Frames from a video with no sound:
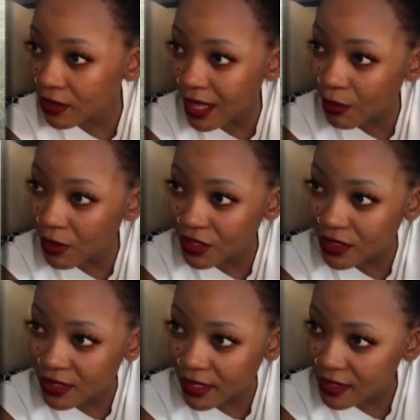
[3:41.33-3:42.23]
I'll wash this
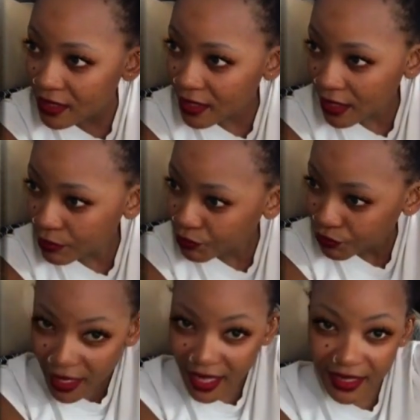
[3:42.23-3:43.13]
hair today.
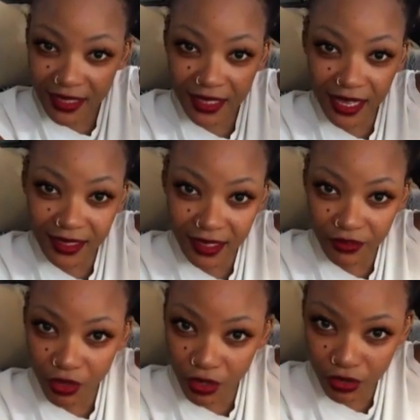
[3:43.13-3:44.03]
Exercise
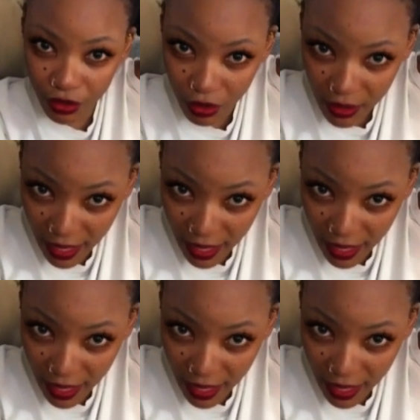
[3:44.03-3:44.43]
self-control.